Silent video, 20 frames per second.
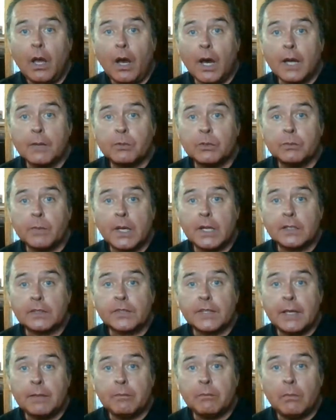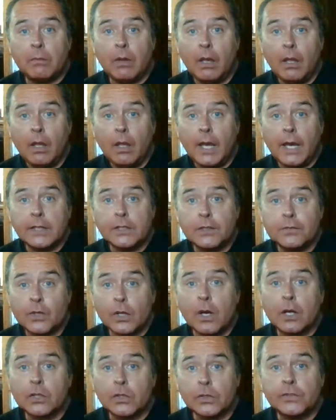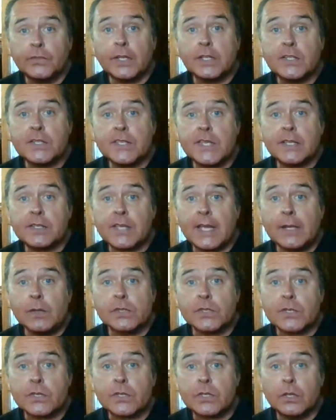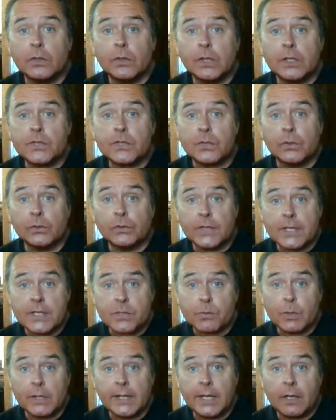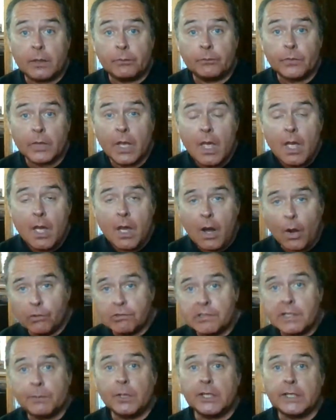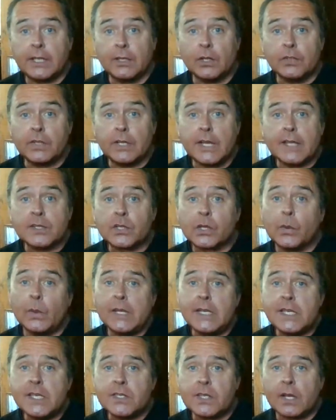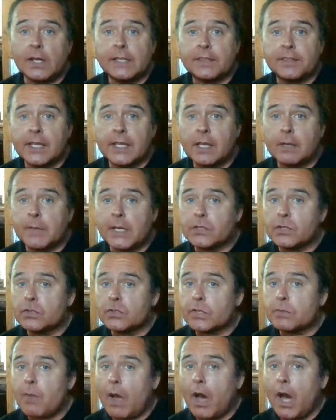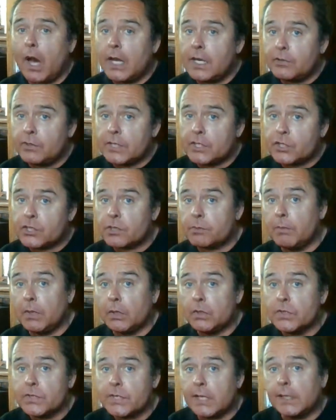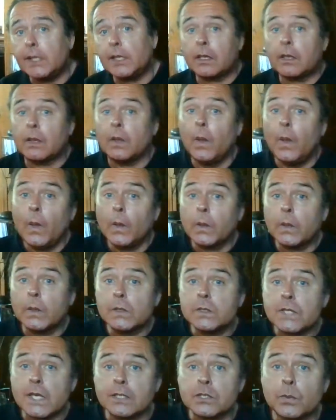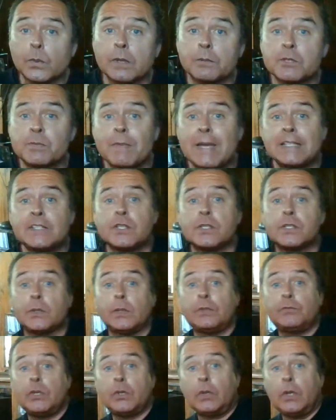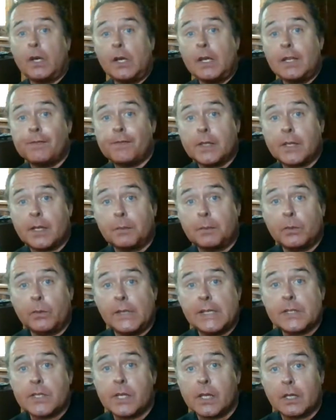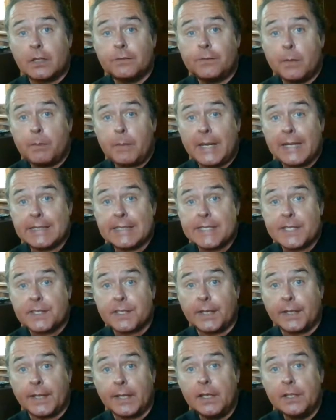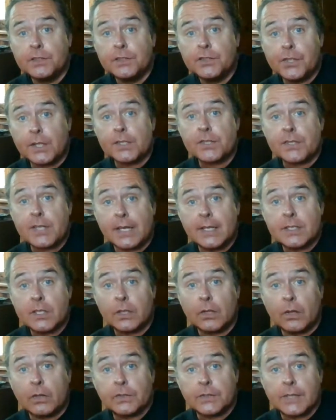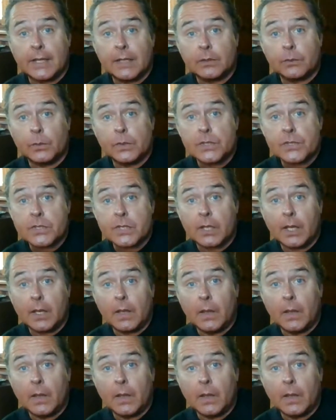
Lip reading: I will mark them, and you've got a good 36 hours to sort this one out. Already working on the next quiz. I think I might do some Irish music, because that's what I was meant to do in real life a couple of weeks ago for Paddy's Day, just as lockdown was